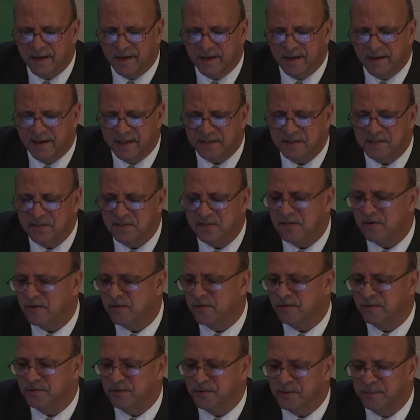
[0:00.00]
Lessons
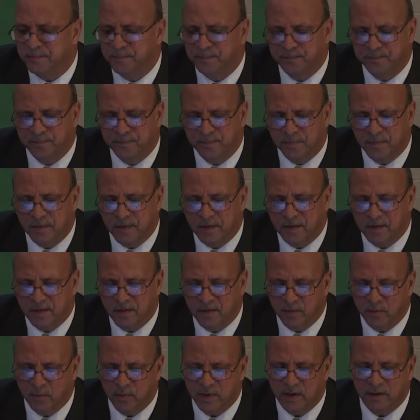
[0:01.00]
learned.
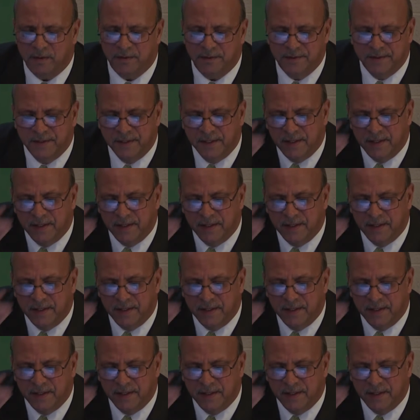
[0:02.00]
Well,